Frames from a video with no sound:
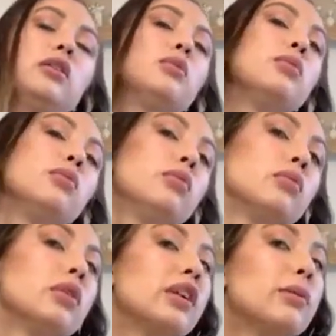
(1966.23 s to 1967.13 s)
letting my
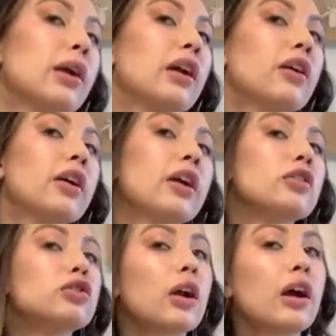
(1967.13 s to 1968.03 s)
hair air
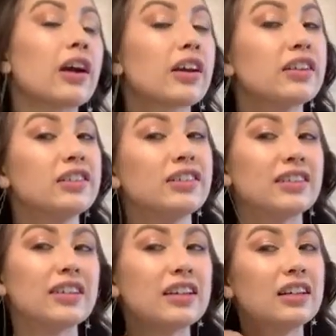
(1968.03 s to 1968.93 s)
dry.
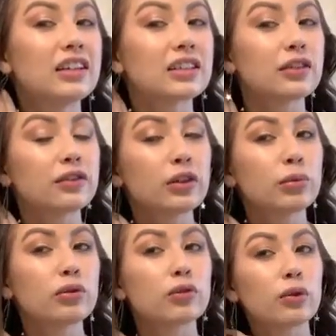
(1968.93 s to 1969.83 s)
Because I feel like before
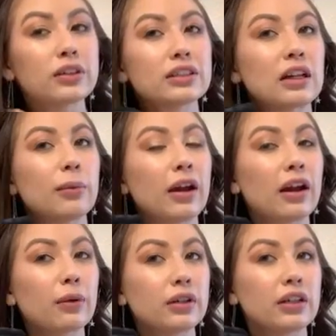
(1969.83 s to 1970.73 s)
that's how my hair would get
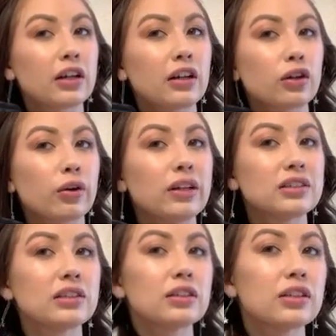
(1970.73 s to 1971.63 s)
kind of crazy looking,
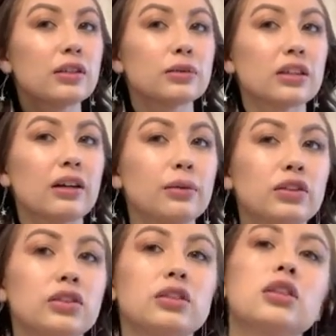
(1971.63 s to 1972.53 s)
was I would just
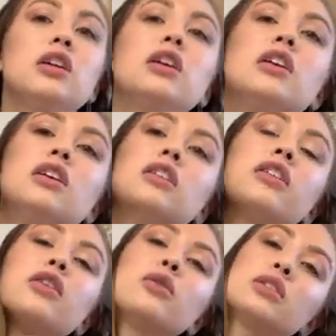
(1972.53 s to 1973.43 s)
go to
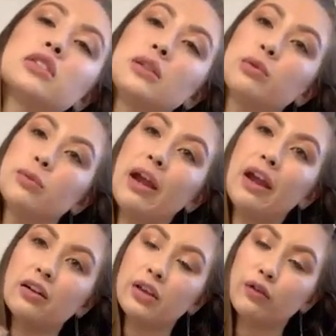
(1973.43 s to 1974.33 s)
sleep with my hair like
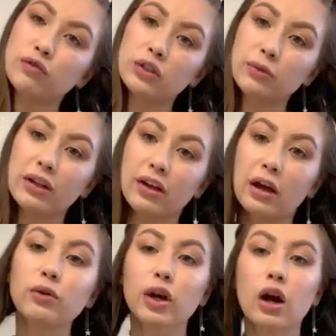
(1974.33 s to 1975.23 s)
fully wet. Like I would like hop
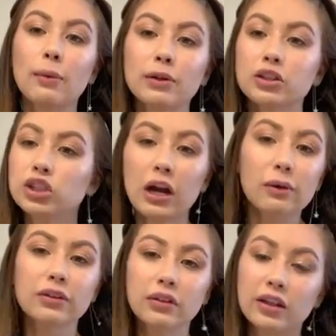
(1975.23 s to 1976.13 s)
out of the shower and like
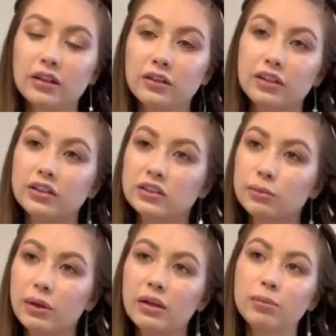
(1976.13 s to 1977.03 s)
into bed
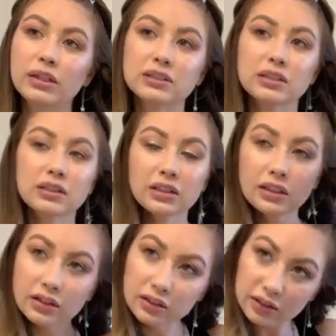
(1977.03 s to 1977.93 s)
basically.
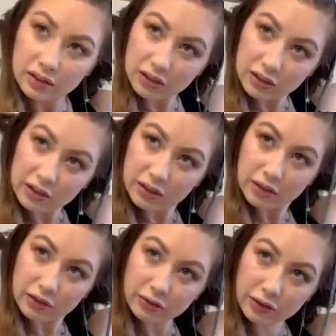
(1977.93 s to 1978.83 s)
And I feel like
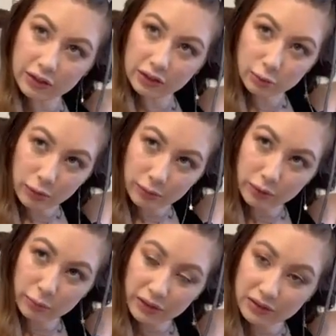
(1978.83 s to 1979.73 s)
that's probably the biggest
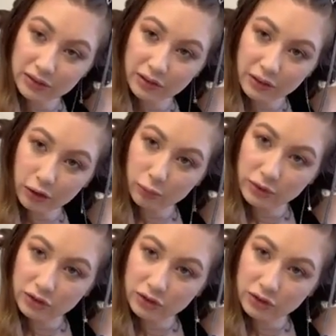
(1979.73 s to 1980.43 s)
thing that helped me, is just letting my